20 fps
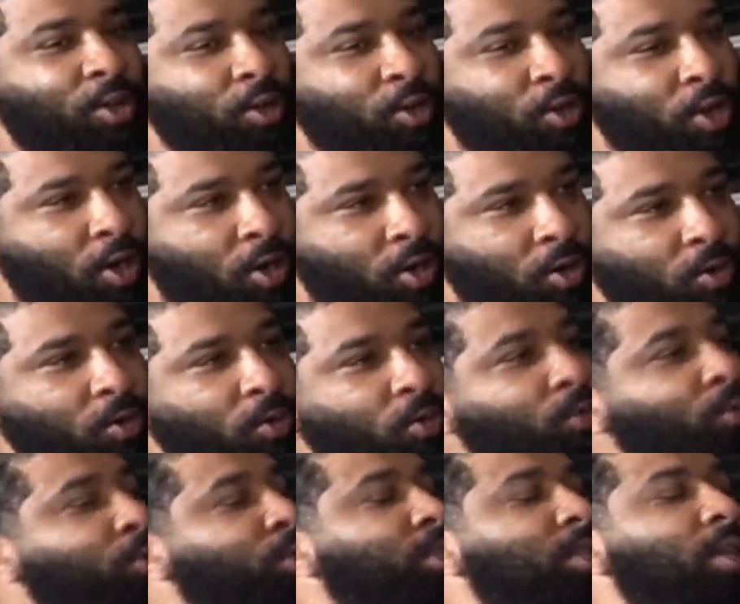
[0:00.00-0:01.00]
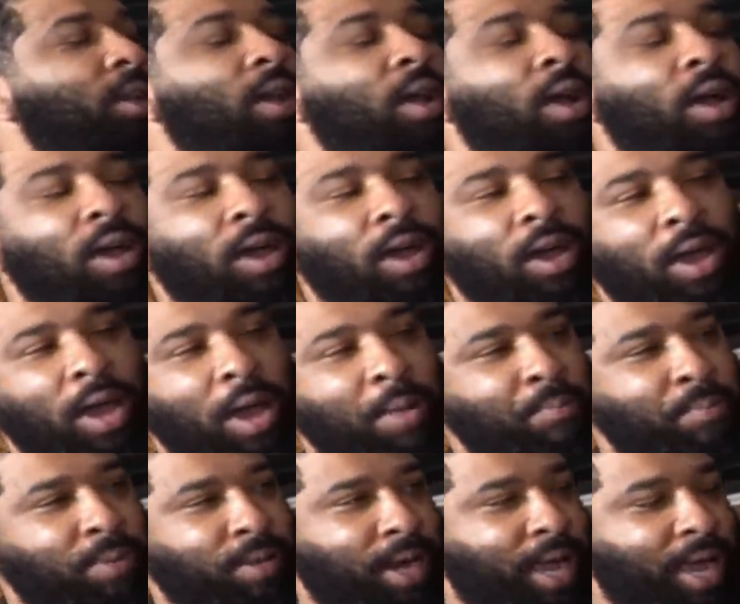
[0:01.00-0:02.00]
goals,
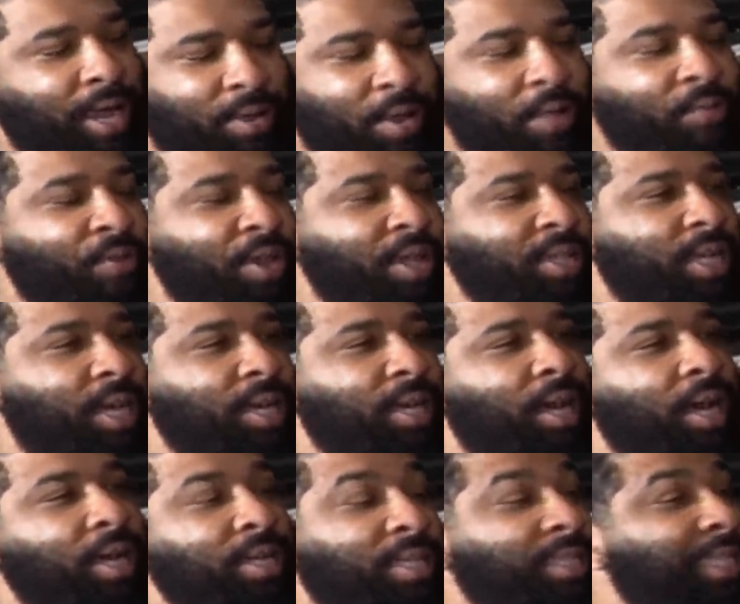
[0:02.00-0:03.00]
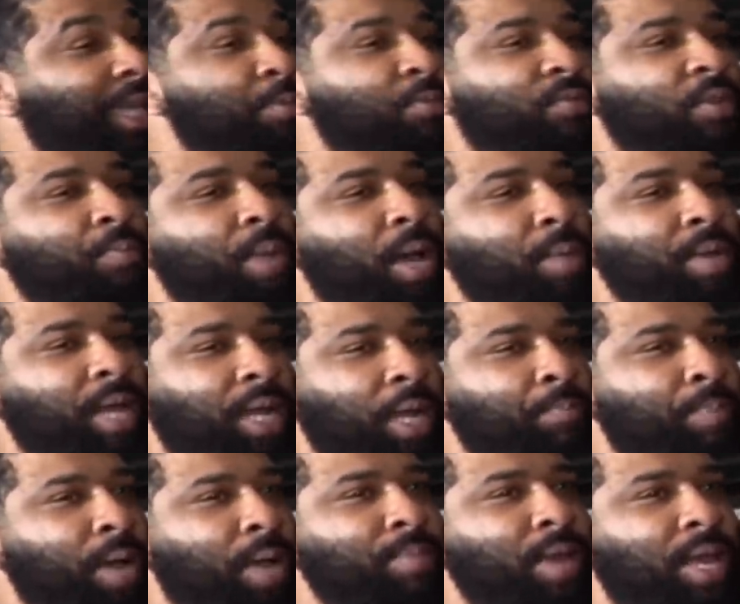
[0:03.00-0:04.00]
like things like that. It's the same with
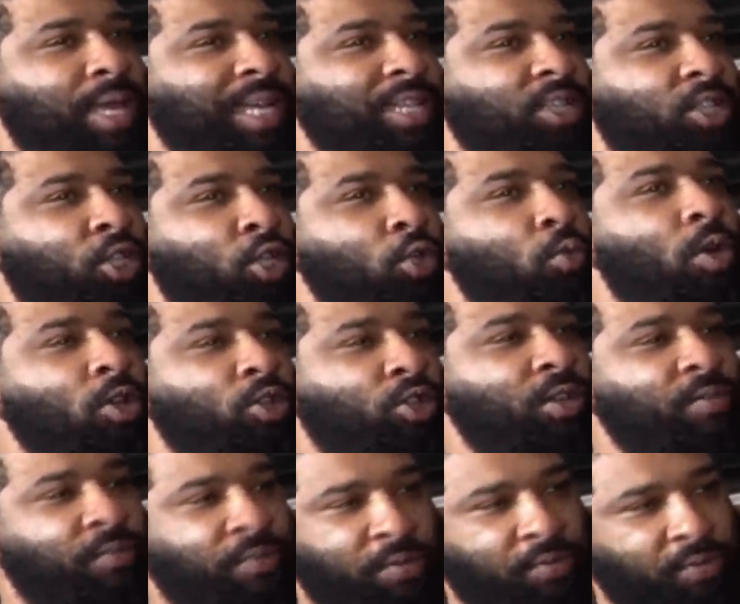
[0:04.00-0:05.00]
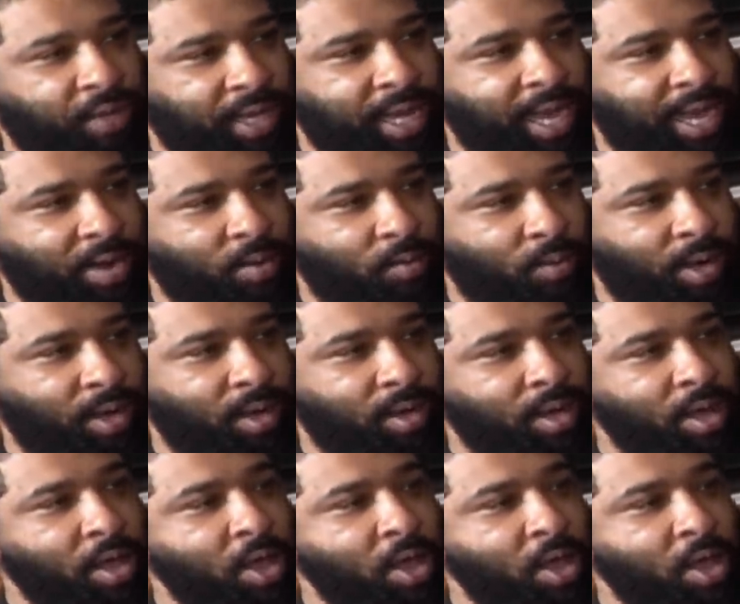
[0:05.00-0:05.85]
Aubameyang. Aubameyang gets 250k a week,